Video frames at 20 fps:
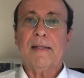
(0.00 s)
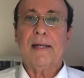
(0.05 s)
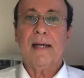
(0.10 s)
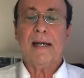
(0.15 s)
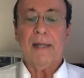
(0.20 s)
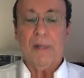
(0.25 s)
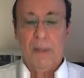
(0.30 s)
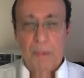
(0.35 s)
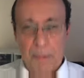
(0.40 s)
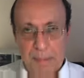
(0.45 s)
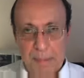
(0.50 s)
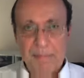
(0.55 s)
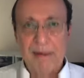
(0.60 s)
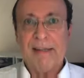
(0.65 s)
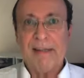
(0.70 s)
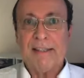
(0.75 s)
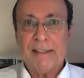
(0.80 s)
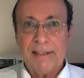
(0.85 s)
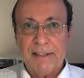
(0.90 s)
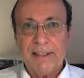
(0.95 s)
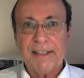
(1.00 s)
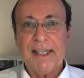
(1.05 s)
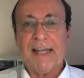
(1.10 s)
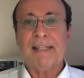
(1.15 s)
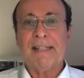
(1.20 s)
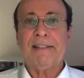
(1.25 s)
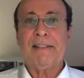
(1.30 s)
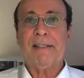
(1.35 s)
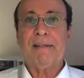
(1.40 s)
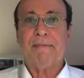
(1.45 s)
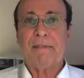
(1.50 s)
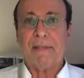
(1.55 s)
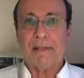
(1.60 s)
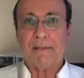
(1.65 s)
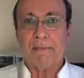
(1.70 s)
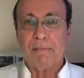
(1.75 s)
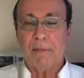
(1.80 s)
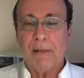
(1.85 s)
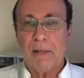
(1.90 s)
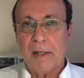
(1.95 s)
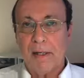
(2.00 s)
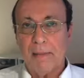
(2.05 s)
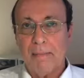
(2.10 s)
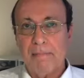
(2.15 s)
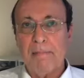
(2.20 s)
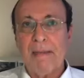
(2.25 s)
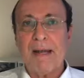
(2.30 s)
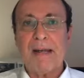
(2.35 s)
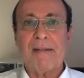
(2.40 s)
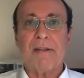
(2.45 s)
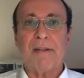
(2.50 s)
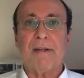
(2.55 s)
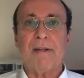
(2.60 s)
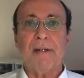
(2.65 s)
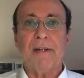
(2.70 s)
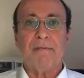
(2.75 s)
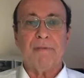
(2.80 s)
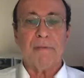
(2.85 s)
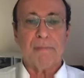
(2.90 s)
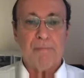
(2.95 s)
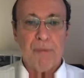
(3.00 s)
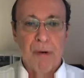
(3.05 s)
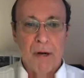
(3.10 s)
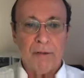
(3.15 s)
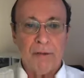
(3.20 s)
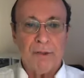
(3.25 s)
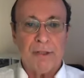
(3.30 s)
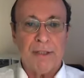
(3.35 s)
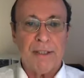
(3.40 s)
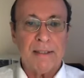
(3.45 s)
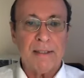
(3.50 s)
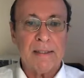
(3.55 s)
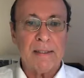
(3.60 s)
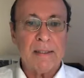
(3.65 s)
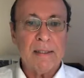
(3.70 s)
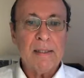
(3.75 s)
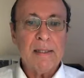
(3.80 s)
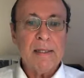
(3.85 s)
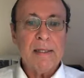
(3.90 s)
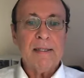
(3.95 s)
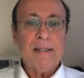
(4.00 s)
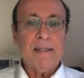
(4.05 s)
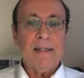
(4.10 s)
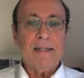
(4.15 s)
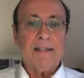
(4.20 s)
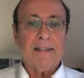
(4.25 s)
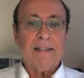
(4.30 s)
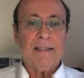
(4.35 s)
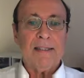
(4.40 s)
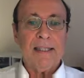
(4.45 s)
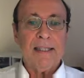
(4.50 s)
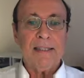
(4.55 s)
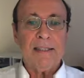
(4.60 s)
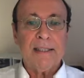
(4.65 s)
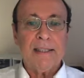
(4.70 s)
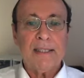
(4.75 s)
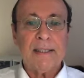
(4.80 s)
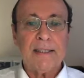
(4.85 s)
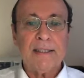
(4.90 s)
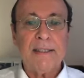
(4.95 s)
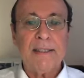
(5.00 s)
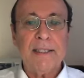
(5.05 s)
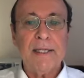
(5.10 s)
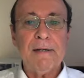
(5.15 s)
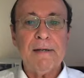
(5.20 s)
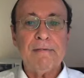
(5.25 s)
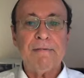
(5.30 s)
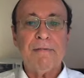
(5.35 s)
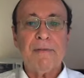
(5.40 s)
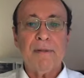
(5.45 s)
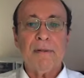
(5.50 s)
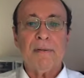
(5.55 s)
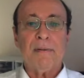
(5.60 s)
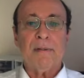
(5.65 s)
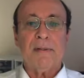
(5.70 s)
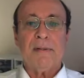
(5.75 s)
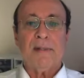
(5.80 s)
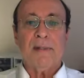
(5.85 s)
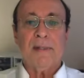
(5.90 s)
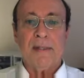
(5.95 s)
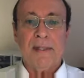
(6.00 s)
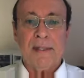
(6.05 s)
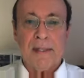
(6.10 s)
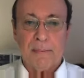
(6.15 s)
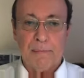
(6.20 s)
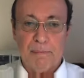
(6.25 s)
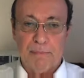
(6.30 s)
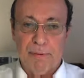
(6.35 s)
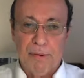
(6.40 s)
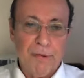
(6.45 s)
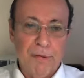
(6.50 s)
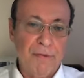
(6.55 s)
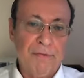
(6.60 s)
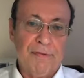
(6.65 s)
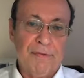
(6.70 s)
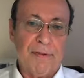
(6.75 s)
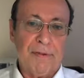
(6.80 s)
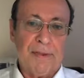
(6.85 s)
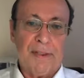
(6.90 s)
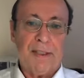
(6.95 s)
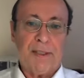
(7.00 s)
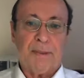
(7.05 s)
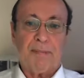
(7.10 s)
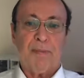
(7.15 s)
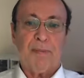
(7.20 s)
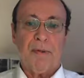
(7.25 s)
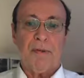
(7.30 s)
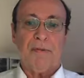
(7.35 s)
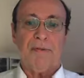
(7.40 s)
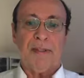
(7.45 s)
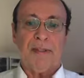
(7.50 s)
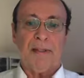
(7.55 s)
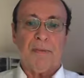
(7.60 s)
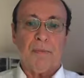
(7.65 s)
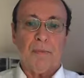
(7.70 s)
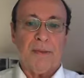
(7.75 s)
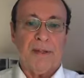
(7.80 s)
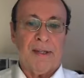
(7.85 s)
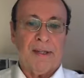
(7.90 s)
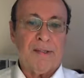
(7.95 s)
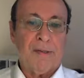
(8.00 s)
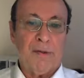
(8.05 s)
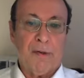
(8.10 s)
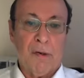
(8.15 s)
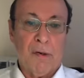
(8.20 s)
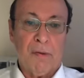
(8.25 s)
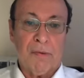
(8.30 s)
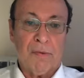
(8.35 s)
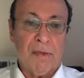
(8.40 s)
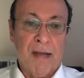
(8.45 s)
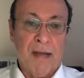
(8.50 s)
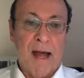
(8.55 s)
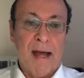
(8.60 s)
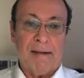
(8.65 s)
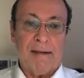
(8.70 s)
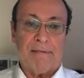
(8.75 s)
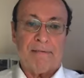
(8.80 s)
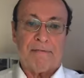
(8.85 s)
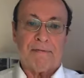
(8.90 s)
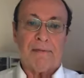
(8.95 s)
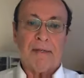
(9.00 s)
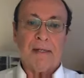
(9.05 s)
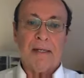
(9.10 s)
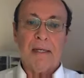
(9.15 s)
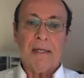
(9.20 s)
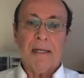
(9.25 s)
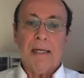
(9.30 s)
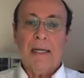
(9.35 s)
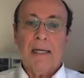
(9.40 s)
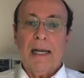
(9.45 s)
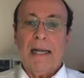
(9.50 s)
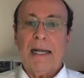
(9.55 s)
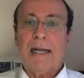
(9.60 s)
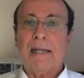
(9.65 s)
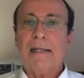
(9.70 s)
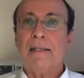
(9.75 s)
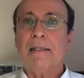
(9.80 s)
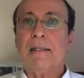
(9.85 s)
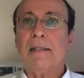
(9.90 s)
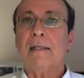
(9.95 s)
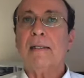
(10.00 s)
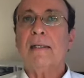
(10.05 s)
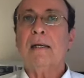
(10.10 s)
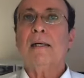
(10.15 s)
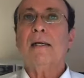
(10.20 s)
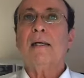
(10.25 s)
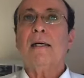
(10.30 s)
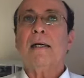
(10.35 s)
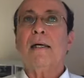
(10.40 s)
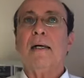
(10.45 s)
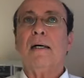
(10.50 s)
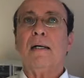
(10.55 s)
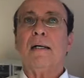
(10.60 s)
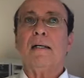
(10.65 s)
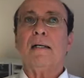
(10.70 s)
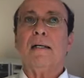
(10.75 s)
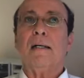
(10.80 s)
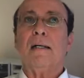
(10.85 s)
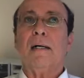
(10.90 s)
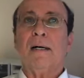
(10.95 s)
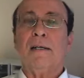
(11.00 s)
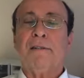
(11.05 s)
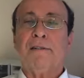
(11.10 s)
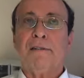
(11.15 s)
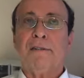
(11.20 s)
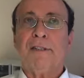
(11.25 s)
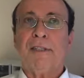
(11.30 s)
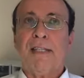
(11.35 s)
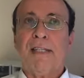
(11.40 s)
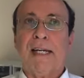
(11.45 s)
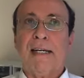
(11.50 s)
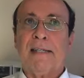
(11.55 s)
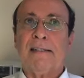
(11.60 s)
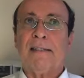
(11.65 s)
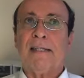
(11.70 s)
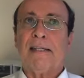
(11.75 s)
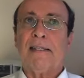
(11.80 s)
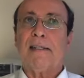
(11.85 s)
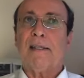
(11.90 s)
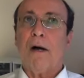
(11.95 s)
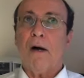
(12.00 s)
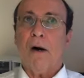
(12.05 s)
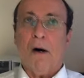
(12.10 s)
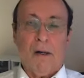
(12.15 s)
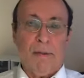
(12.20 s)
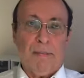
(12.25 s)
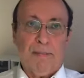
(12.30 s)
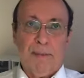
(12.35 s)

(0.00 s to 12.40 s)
an open-minded scientific method of approaching this teaching and see if you can prove or disprove it within your own life. And understand that all